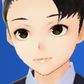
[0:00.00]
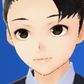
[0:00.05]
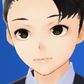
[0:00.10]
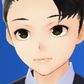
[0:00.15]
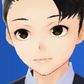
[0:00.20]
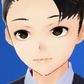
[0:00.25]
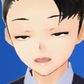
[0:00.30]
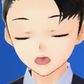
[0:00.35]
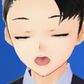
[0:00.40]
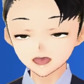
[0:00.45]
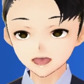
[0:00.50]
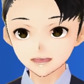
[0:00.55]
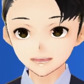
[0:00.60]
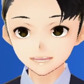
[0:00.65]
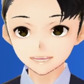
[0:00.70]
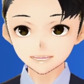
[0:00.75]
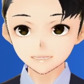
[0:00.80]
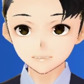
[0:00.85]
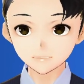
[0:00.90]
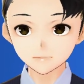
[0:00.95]

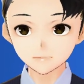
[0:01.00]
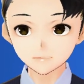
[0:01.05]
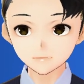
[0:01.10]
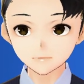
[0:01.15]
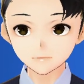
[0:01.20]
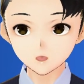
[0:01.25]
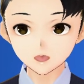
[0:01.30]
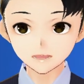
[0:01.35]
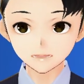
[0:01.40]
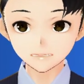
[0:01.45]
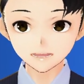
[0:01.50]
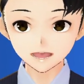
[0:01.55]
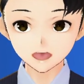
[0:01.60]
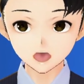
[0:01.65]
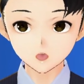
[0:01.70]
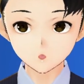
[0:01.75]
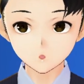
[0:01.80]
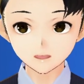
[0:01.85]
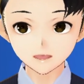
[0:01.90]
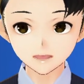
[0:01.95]
Okay, it's
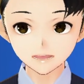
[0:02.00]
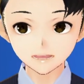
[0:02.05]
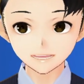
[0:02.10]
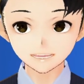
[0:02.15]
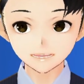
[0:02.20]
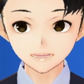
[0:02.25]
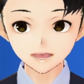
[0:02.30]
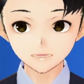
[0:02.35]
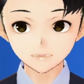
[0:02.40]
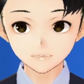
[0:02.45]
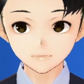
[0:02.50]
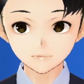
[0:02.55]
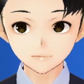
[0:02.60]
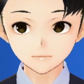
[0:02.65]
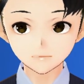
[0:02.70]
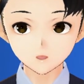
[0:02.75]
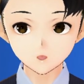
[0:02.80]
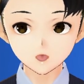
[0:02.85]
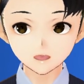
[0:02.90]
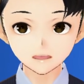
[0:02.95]
going to tell
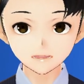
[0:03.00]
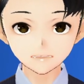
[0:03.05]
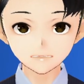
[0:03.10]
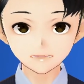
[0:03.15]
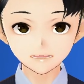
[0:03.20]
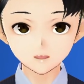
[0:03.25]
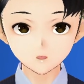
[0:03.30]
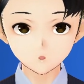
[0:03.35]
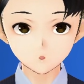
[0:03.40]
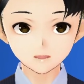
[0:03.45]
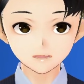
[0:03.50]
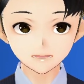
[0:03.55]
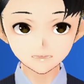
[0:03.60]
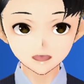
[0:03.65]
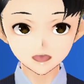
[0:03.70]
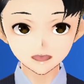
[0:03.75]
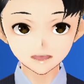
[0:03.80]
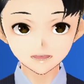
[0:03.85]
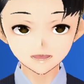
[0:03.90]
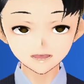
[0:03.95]
our student
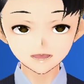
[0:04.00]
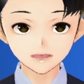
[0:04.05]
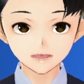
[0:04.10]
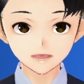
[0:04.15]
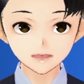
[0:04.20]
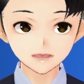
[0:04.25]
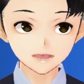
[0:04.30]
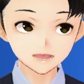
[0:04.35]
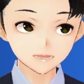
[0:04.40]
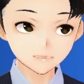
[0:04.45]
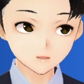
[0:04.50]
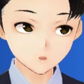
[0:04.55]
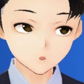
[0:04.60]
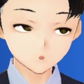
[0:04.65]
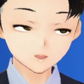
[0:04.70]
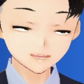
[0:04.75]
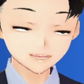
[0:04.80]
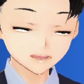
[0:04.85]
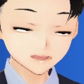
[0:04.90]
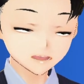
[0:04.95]
V
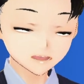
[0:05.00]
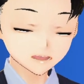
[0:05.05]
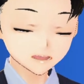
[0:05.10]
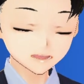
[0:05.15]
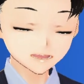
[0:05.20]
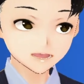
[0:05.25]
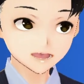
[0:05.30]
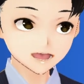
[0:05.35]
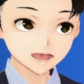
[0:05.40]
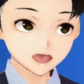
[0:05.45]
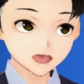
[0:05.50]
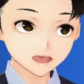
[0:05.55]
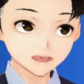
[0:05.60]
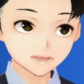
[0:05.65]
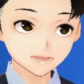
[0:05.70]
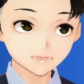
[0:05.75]
where to go.